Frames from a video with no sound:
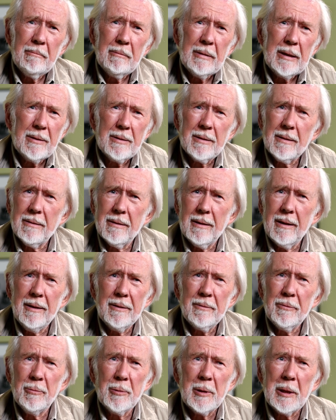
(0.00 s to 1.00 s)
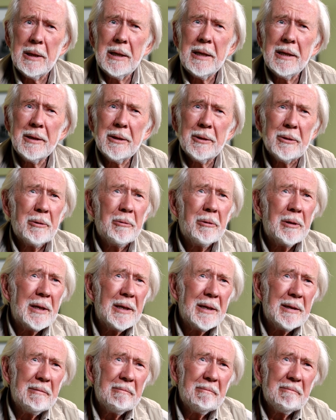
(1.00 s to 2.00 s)
It's life with a Leica,
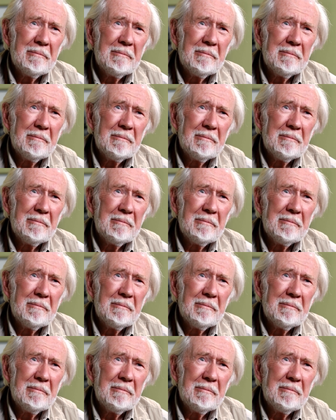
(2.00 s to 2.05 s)
really.